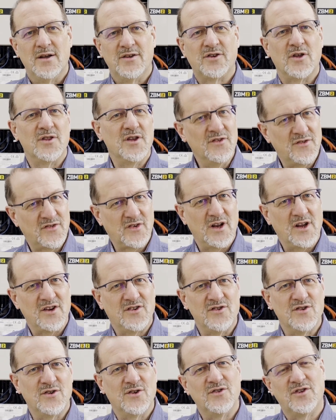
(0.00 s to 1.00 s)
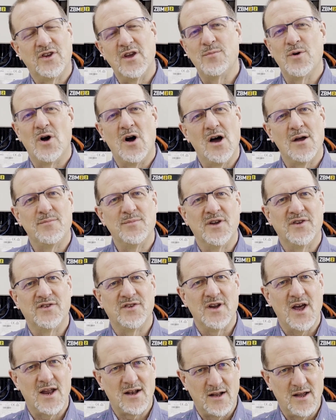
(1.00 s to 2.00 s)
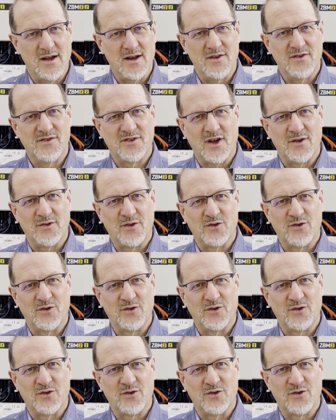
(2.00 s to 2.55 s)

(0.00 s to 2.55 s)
So the installation you can see behind me is in Adelaide in South